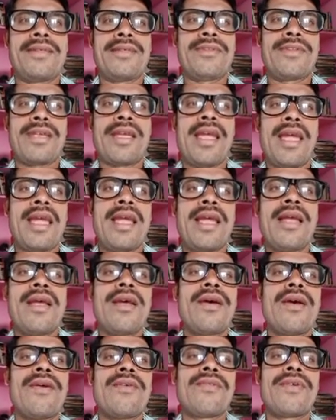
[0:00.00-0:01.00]
Okay,
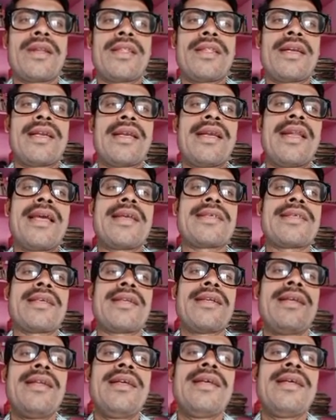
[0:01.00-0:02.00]
for that
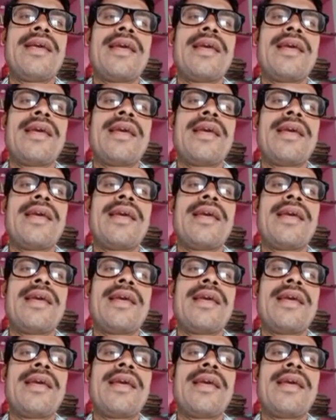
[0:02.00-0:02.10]
relation,